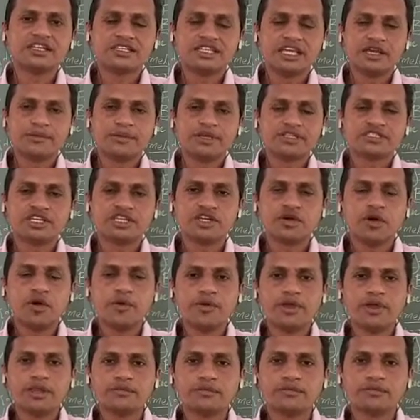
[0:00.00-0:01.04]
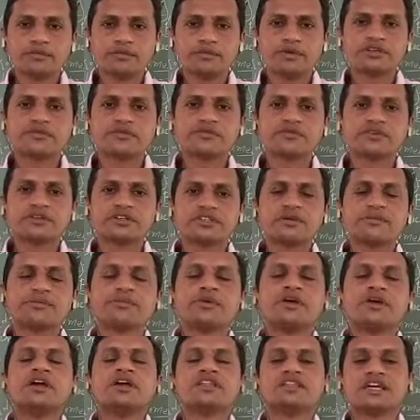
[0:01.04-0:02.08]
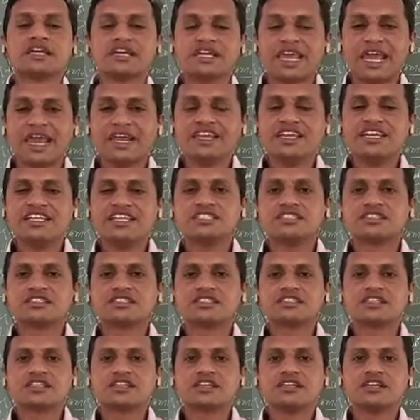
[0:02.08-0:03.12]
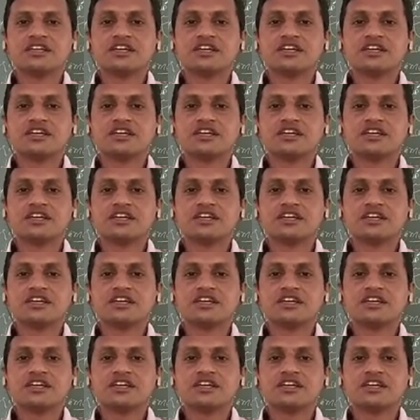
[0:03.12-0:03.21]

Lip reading: them as a novel, but the Cadiz